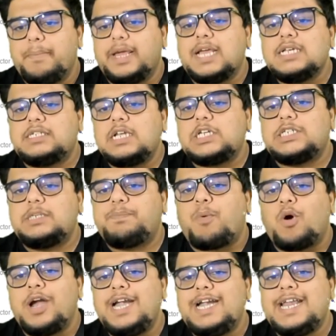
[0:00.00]
Because this
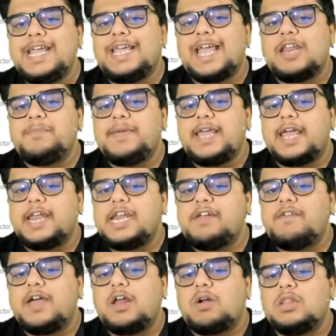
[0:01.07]
point D can be
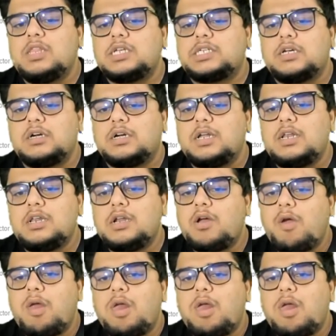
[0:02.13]
anywhere on the circle.